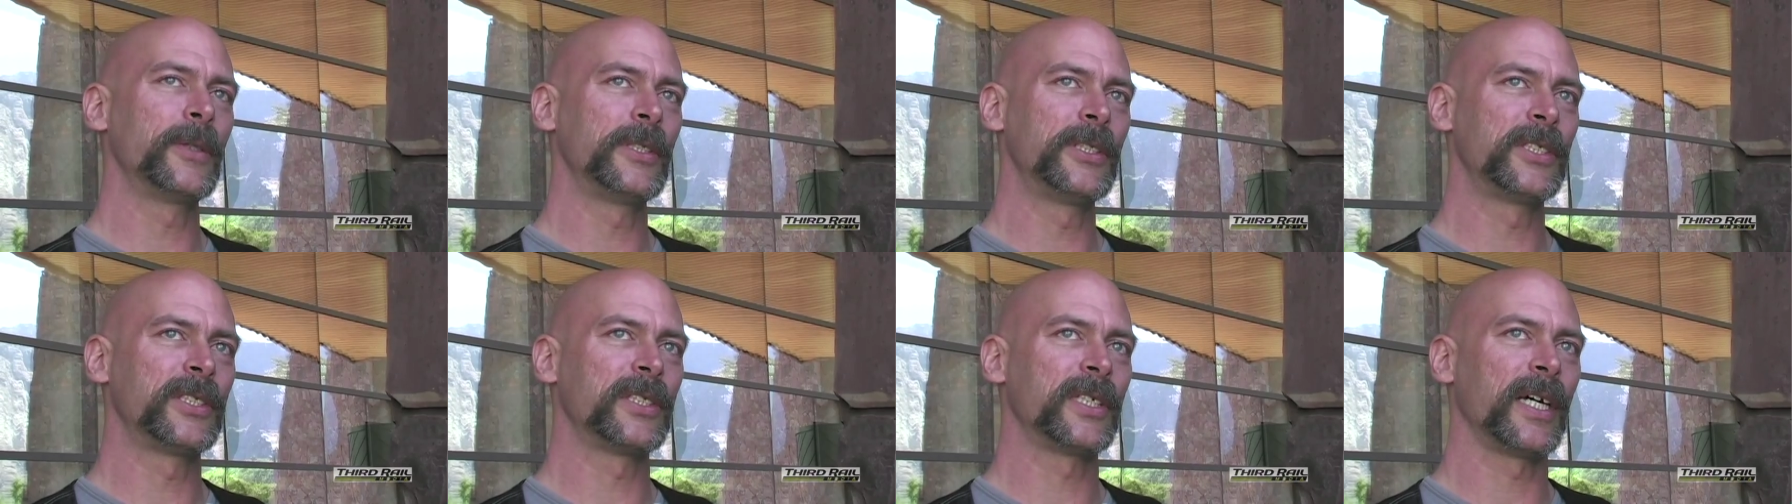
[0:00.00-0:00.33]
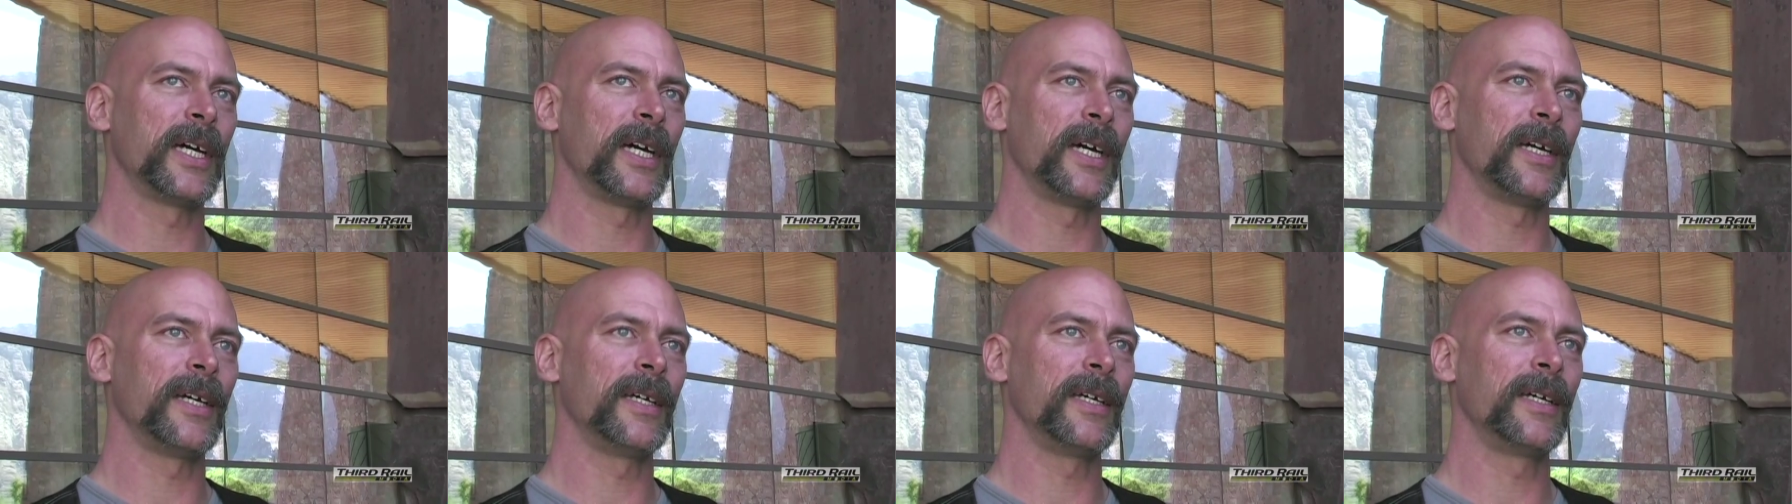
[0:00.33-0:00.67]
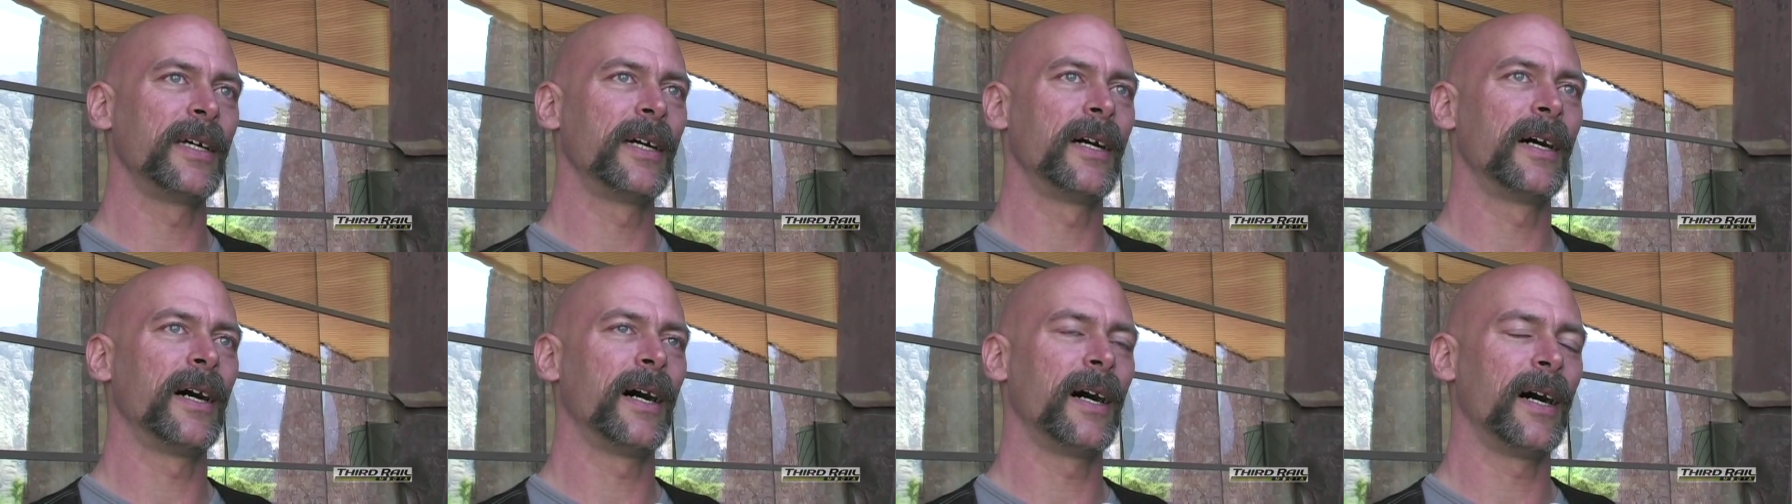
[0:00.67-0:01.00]
would
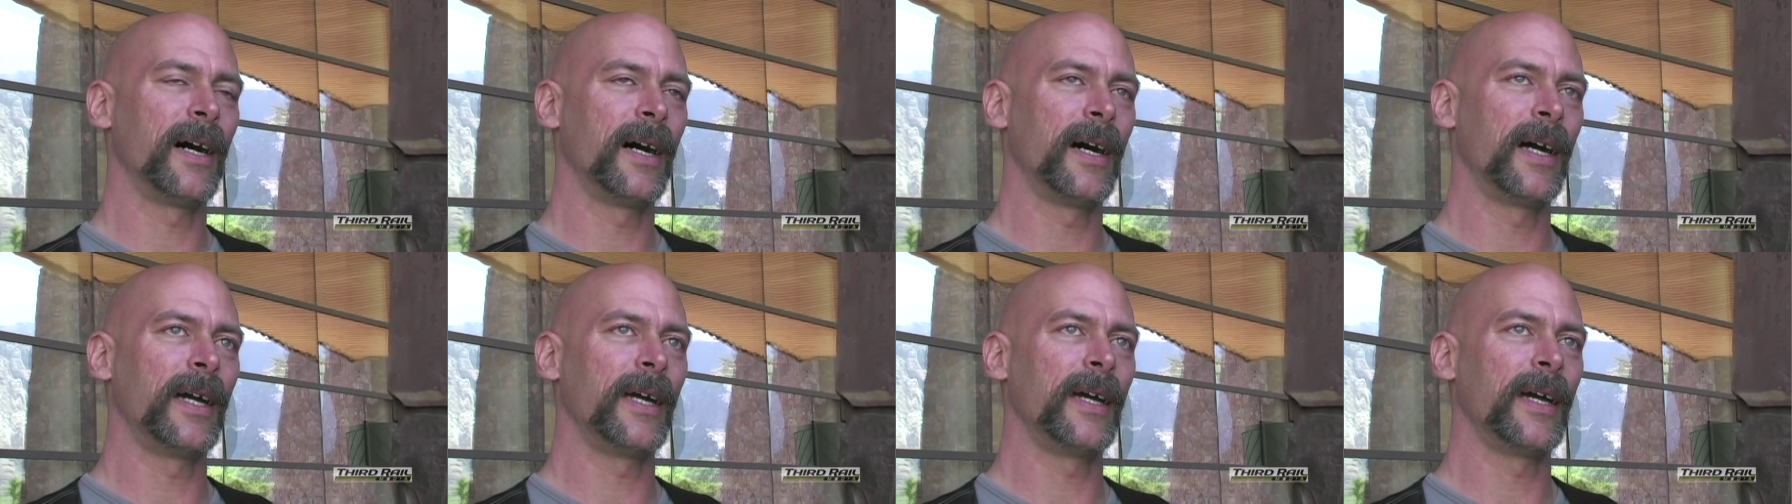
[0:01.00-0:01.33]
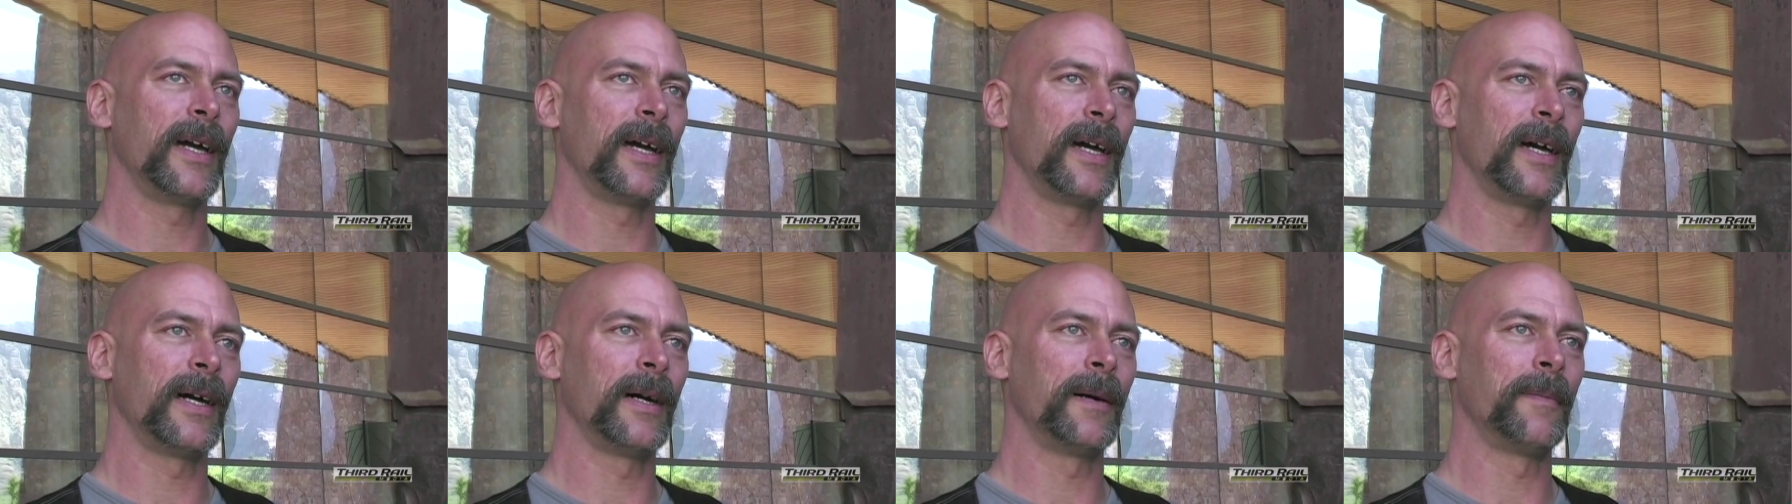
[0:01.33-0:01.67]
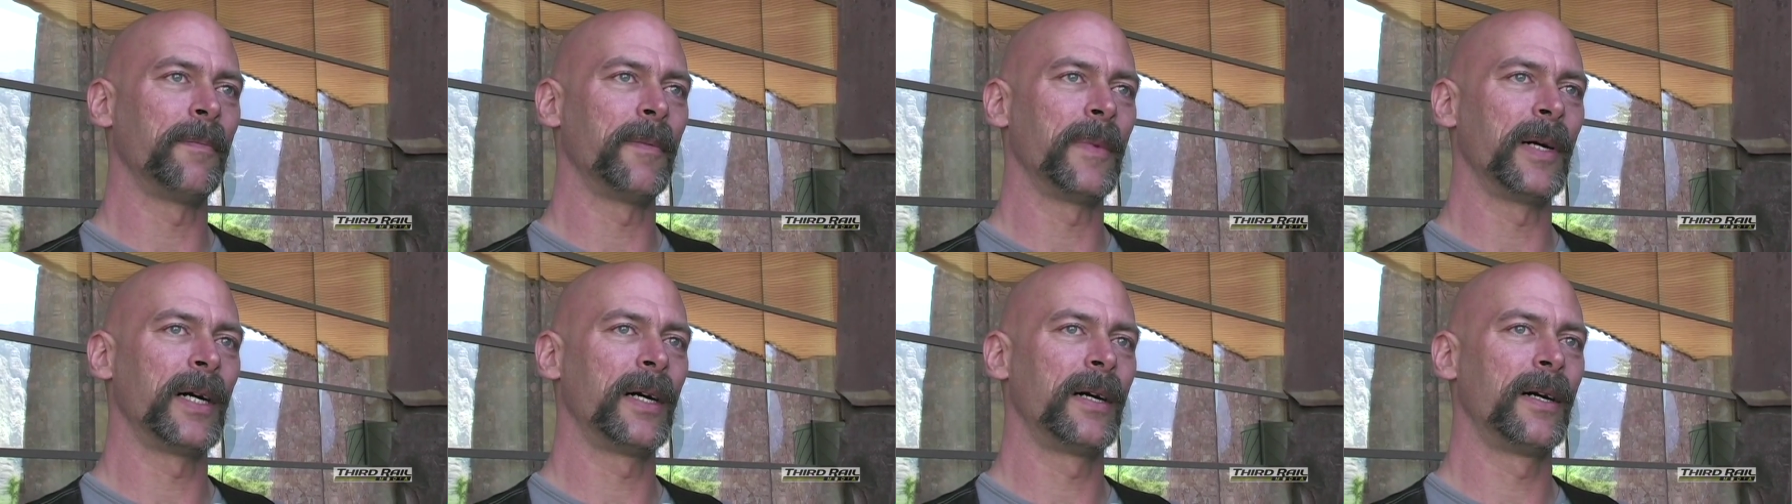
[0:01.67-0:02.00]
say I
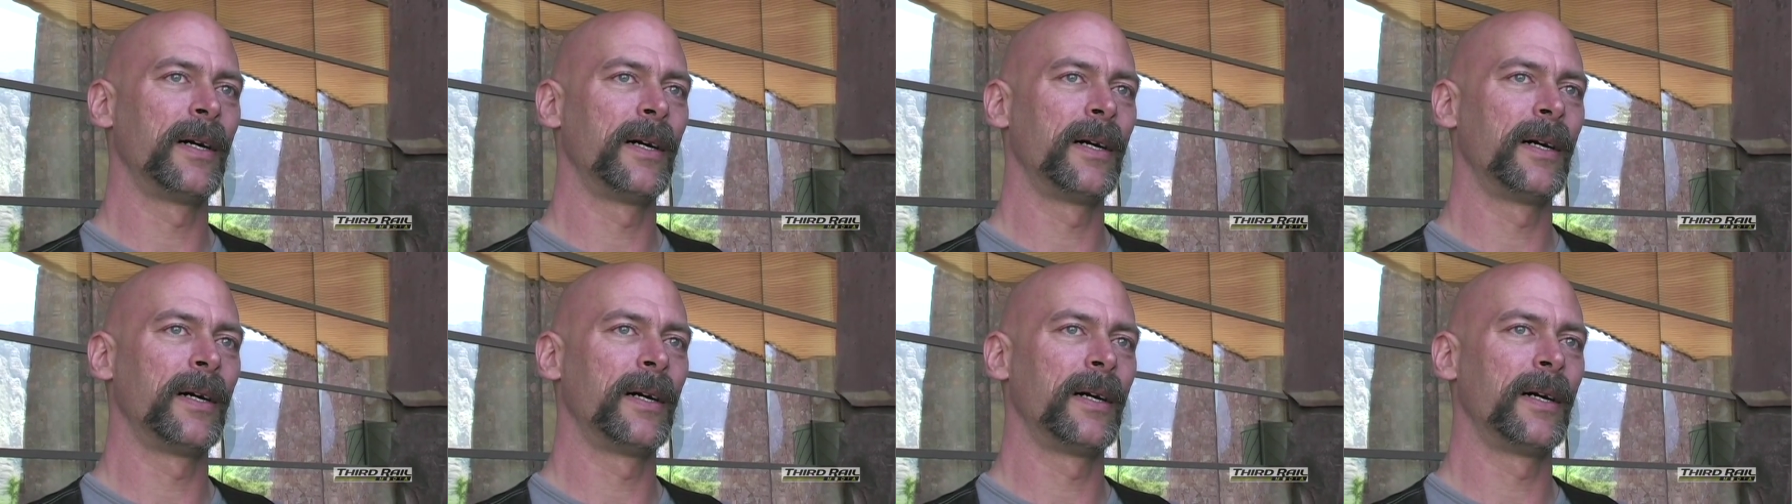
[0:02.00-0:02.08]
am